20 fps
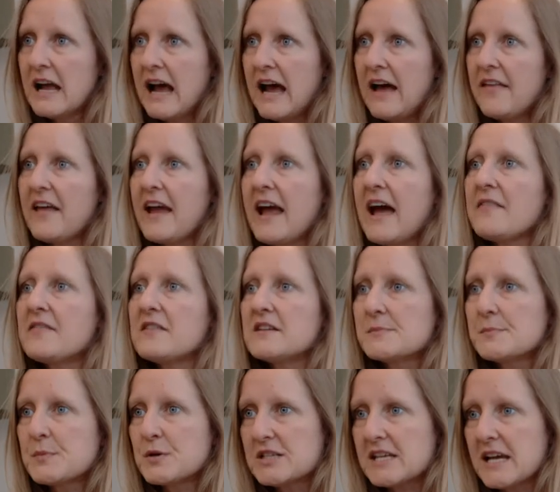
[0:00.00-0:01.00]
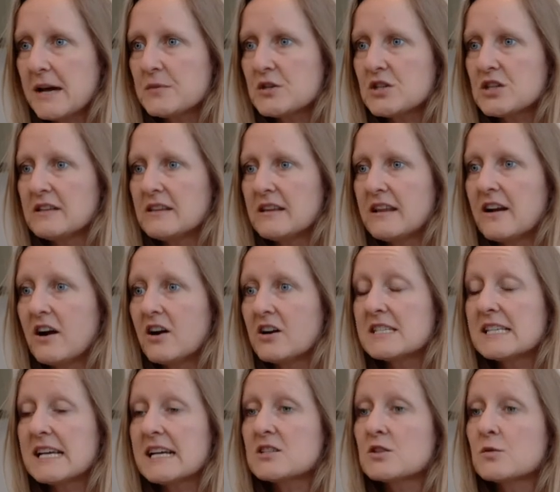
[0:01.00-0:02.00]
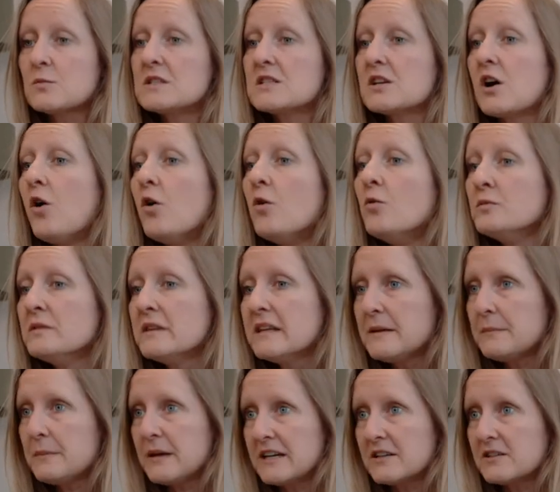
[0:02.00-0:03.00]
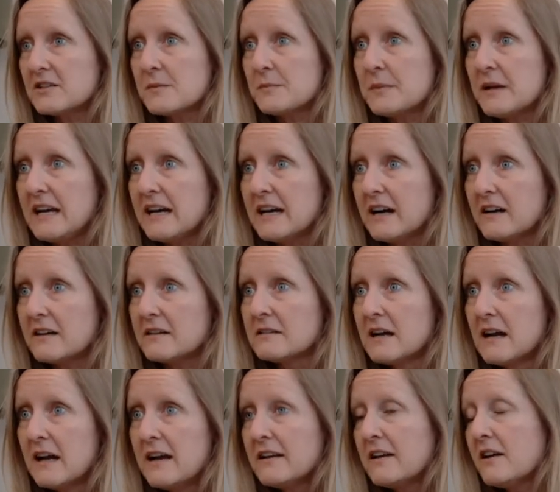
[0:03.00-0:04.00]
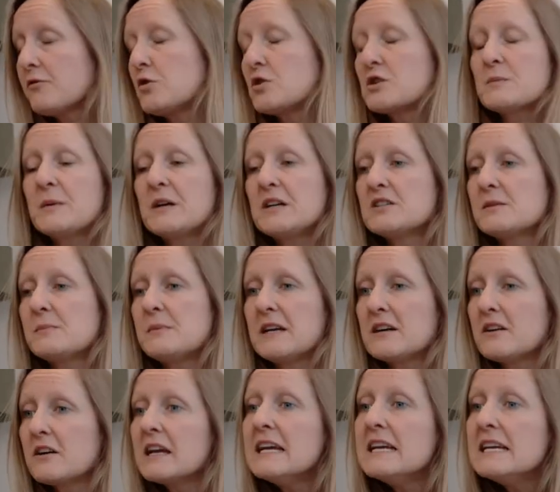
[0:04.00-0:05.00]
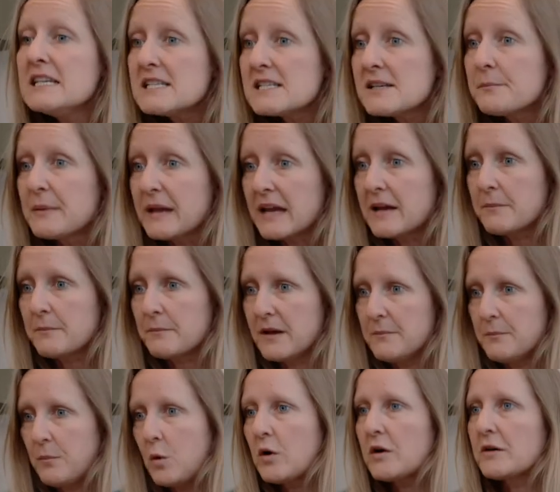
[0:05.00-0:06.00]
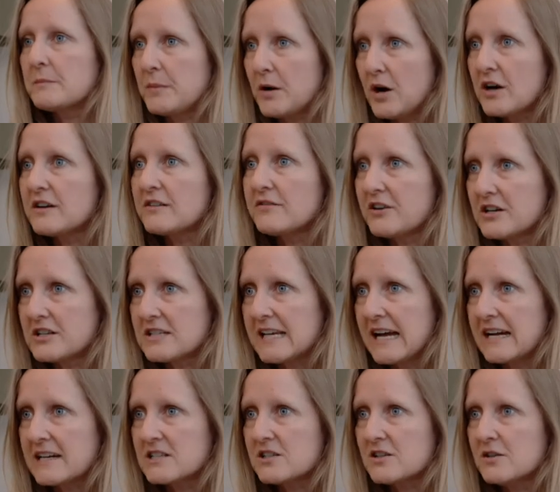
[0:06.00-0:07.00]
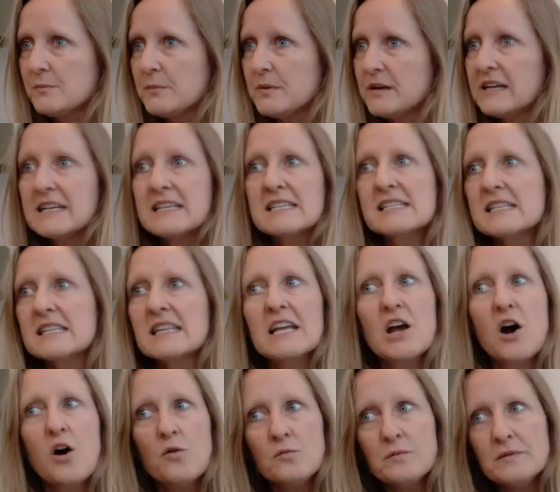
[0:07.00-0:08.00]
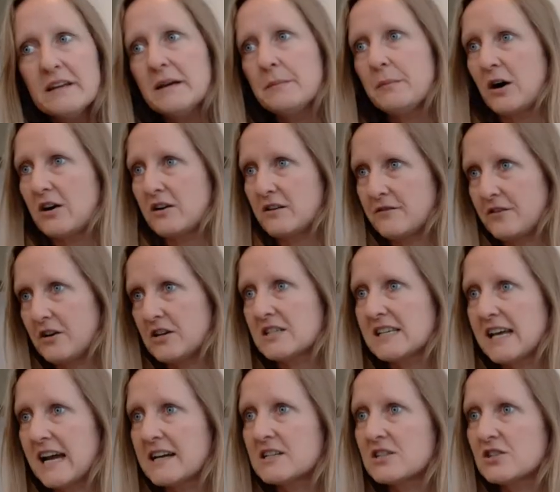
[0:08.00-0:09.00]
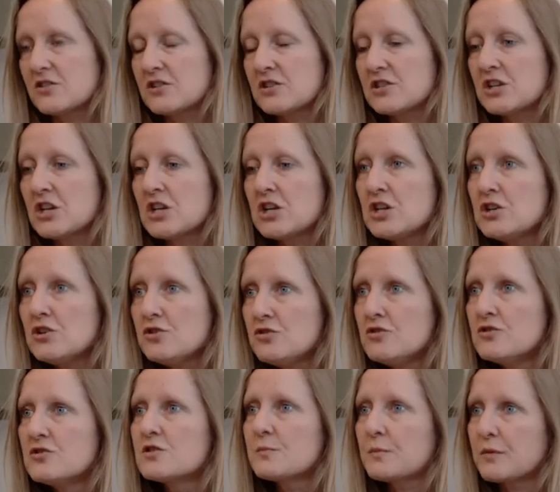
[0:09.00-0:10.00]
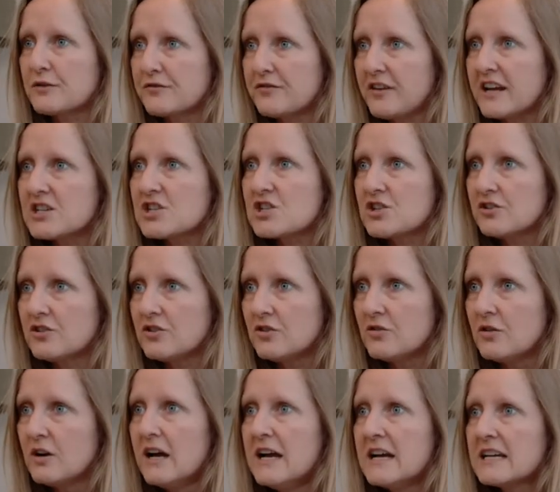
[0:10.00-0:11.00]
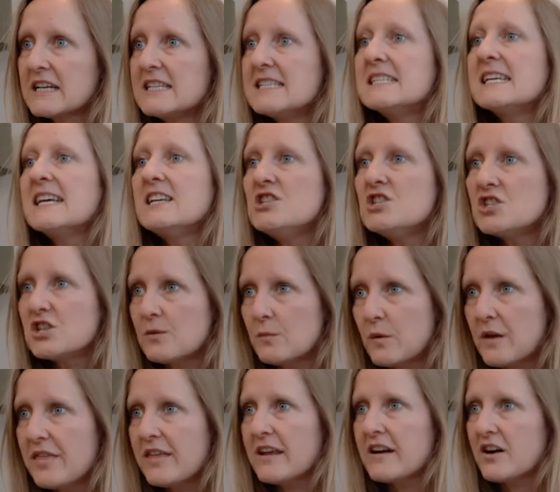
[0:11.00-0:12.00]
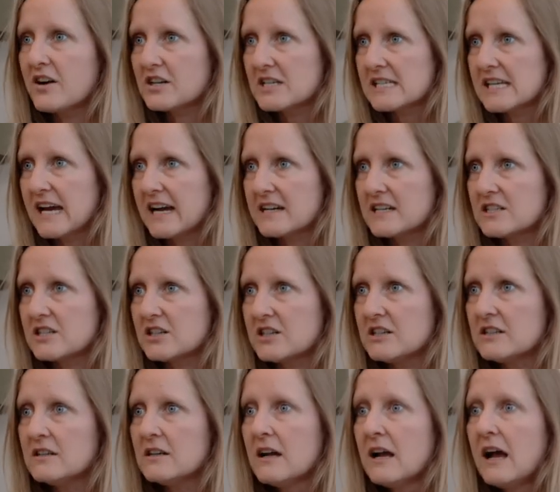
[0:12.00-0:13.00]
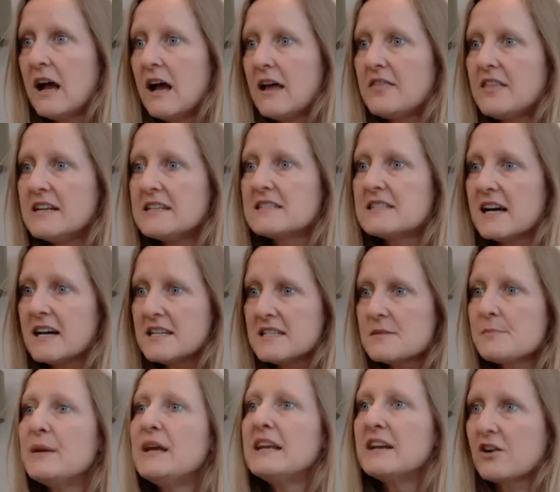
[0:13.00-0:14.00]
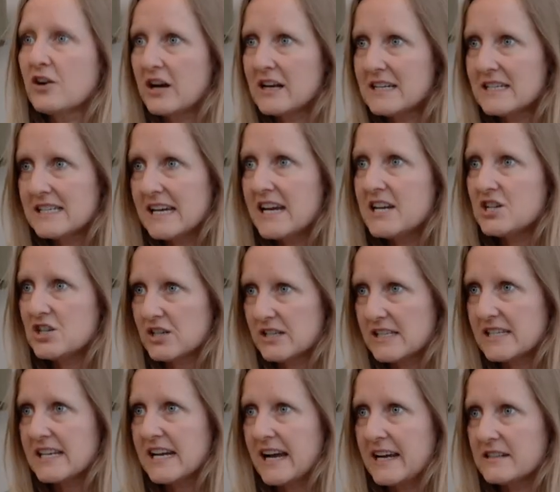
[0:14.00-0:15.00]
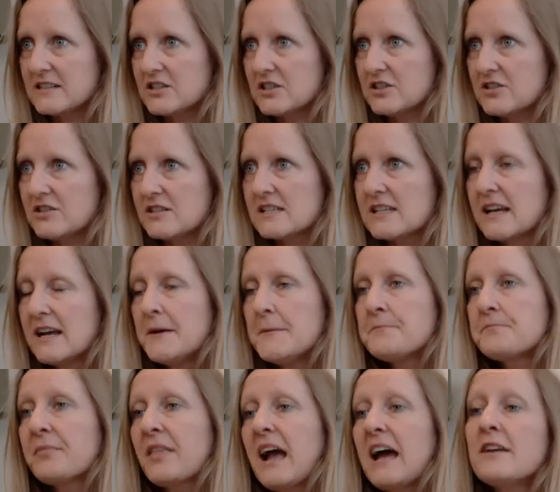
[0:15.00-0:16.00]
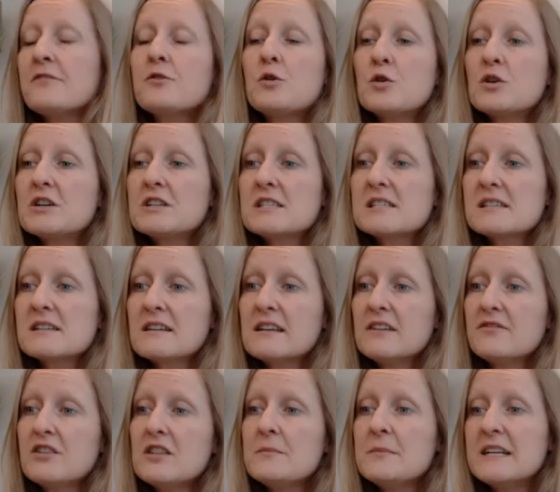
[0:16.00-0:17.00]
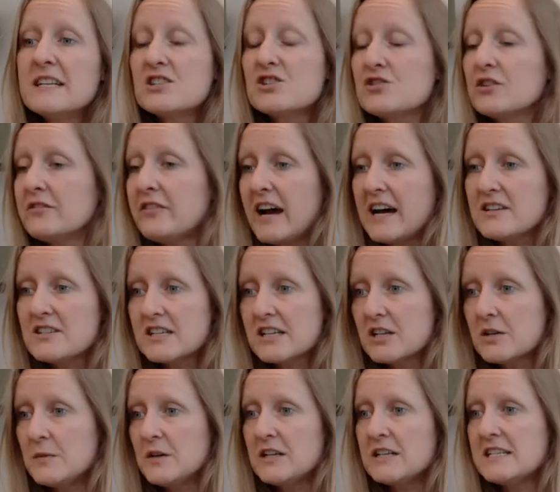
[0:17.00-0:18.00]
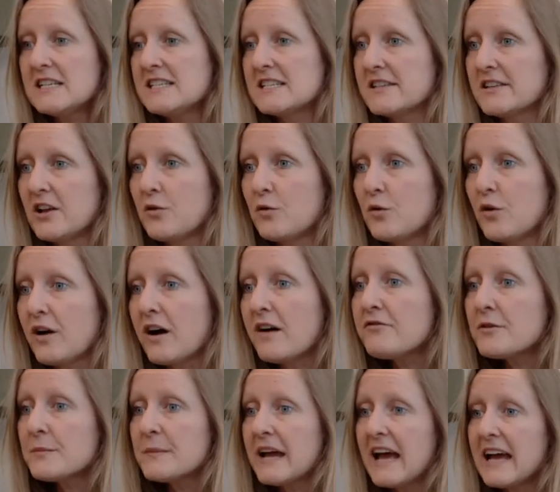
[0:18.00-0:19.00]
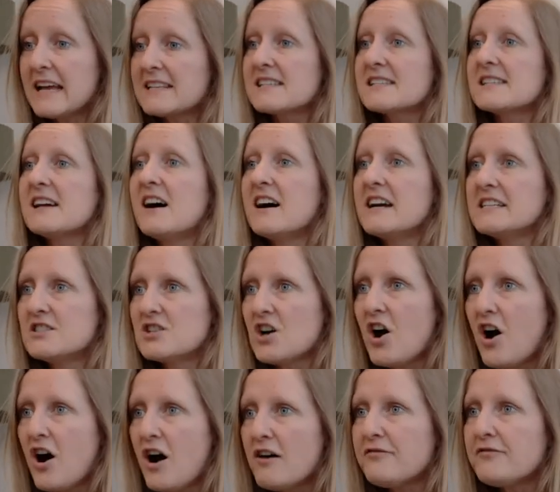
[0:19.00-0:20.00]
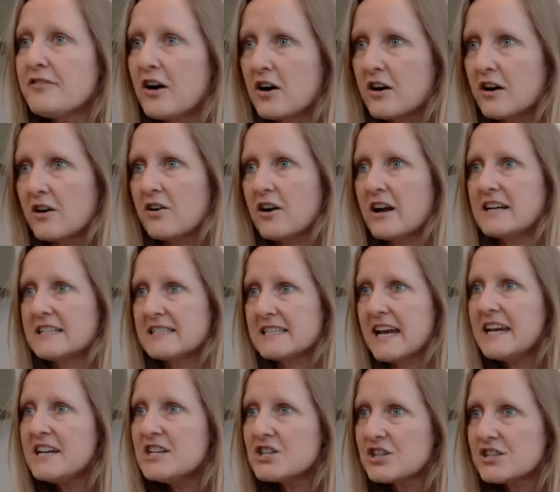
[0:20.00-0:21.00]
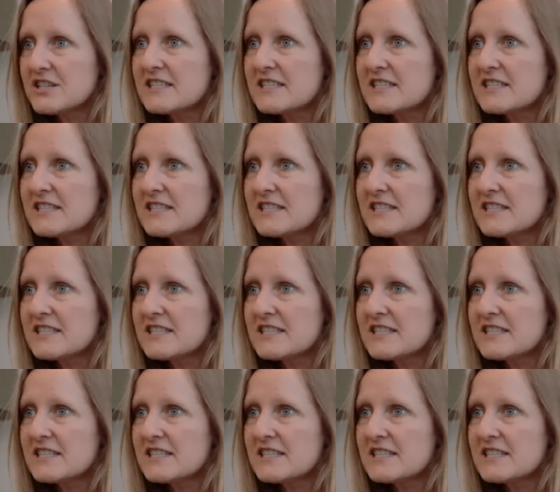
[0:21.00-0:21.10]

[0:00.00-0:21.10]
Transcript: and they had this perception that our sector was only peer to peer. Now, of course, peer to peer is a big, important part of our sector, but it isn't the only part of our sector. There's a huge professional contingent within our sector that does meet accreditation standards. And of course, given the Ministry of Housing, Communities and Local Government had signed off our accreditation